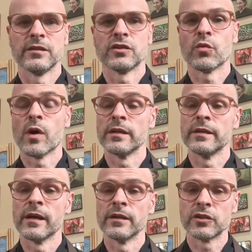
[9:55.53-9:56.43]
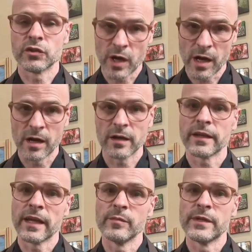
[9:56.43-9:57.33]
Xuansha
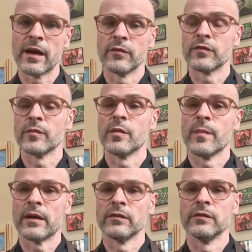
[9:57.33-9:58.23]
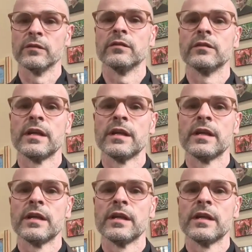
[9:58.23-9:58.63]
came down from the mountain